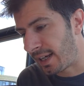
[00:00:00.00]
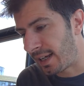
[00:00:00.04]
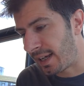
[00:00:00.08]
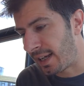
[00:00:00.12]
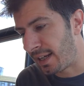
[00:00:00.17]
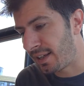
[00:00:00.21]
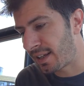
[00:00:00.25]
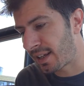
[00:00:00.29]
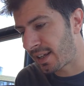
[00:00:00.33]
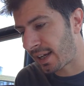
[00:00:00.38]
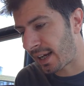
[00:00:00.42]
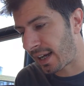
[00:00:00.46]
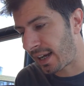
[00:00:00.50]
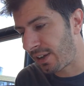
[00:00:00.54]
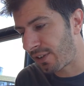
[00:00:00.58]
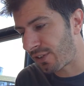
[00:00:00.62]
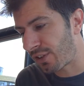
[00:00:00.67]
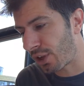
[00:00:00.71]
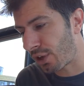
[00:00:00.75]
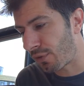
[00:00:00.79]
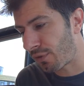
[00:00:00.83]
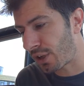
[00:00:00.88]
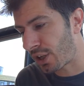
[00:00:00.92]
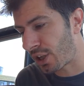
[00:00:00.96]
In the
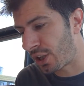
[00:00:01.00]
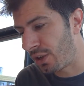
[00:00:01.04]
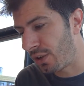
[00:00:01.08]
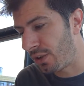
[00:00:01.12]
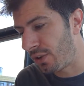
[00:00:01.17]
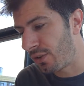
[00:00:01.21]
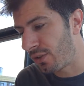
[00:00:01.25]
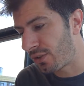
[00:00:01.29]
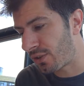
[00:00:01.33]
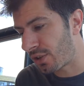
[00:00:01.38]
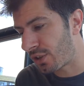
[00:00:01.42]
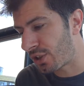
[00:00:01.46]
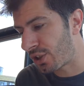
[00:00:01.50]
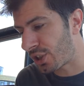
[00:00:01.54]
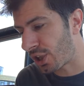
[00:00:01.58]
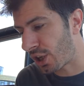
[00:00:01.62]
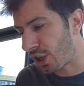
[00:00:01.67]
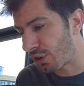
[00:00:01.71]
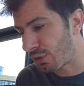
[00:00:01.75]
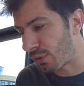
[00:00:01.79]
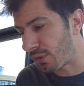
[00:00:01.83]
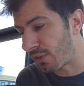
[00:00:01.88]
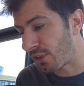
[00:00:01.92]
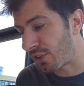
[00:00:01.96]
case of an accused
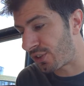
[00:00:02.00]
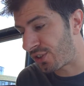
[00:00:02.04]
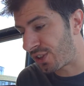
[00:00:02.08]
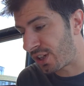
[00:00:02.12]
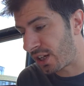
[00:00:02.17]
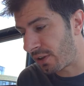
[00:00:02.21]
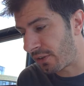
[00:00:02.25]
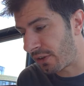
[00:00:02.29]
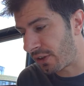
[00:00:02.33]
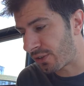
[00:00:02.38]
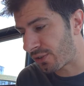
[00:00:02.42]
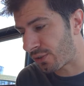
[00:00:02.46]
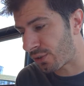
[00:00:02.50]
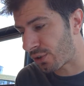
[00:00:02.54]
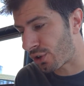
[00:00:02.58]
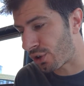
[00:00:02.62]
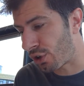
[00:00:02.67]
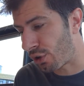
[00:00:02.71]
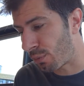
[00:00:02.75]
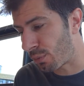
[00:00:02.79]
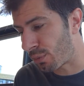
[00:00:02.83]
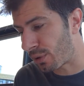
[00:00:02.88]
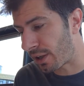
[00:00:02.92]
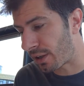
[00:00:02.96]
charged with a serious or
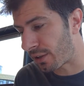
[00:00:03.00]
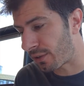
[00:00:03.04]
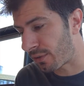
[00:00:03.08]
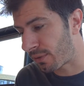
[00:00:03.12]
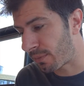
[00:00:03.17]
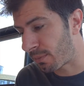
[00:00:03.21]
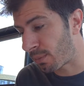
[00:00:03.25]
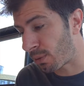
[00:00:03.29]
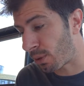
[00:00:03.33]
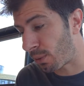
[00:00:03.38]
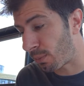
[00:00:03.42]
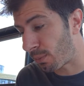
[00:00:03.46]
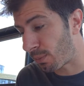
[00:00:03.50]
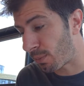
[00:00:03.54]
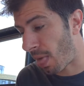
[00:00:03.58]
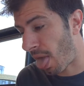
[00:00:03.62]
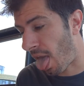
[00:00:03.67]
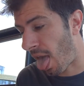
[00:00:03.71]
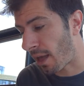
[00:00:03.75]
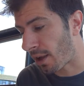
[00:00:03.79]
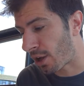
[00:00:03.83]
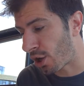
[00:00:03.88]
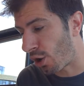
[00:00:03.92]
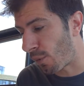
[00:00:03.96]
complex
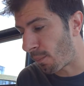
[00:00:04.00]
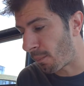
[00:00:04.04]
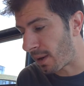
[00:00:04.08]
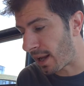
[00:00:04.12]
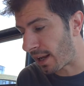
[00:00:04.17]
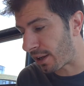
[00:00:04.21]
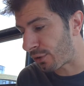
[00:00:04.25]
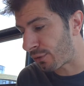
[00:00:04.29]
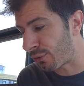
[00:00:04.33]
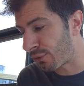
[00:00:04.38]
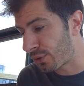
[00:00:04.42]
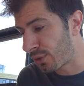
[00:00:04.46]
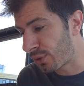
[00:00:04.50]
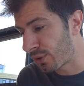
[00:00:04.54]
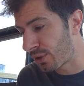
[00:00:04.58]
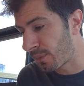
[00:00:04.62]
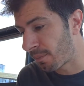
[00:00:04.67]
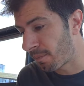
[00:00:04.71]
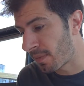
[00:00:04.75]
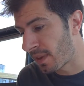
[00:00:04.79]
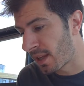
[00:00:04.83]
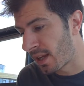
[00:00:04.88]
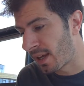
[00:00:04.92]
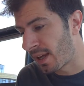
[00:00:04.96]
fraud,
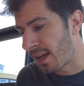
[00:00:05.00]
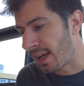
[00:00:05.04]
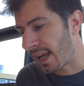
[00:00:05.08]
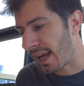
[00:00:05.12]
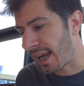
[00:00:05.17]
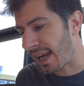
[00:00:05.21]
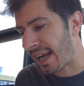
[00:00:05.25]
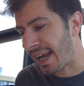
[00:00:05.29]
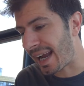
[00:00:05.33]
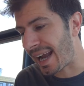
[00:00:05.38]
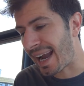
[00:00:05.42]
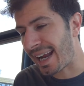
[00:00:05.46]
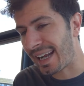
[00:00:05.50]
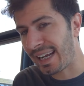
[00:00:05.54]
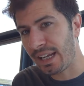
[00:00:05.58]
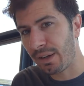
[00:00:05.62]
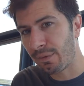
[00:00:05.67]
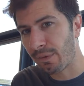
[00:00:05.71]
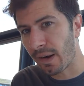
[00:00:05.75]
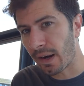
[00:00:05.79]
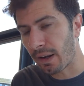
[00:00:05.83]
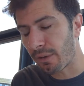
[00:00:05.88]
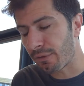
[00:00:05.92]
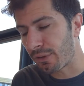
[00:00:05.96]
any
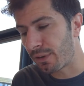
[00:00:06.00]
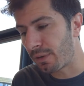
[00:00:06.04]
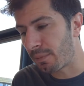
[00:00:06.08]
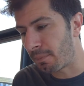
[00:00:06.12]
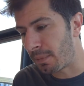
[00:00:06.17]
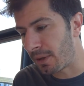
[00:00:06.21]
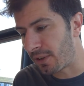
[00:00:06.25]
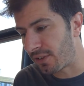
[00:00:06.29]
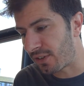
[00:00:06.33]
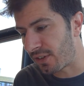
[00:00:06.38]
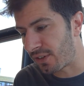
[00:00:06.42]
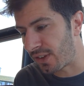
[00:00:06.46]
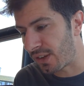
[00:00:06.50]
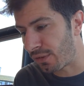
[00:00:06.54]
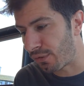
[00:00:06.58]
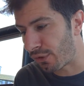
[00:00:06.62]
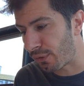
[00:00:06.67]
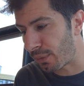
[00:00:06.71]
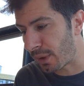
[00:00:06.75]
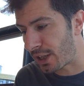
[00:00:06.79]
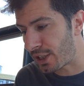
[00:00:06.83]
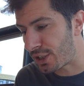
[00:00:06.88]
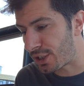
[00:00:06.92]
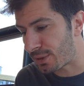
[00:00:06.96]
relevant business
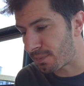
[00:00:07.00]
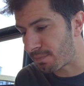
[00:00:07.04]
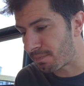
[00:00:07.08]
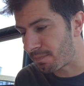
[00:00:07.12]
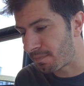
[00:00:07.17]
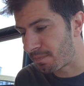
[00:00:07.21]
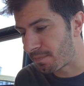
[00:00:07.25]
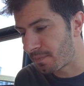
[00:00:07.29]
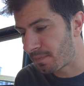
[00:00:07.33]
information.